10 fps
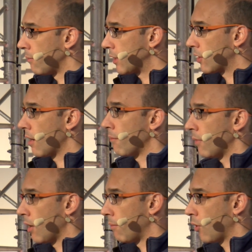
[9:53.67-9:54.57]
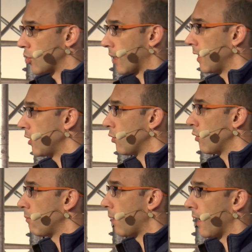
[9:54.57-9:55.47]
become a project
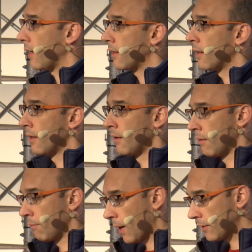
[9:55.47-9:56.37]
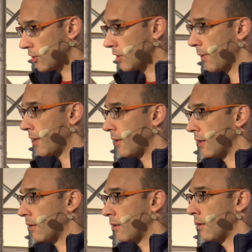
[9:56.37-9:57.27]
leader by
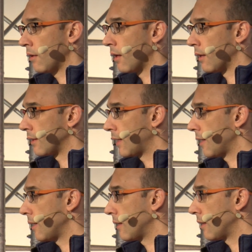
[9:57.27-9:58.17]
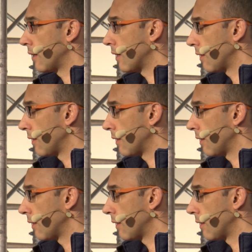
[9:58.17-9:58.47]
participating, getting